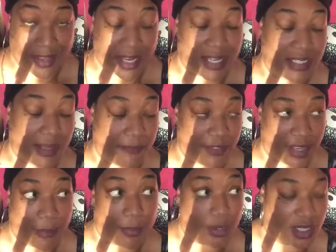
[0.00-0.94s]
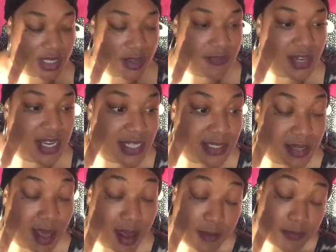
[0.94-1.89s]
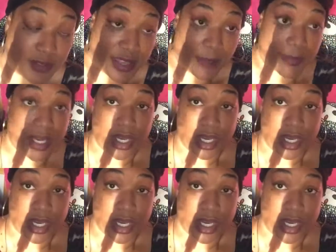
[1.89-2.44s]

and it's something I'm going to definitely start up for them,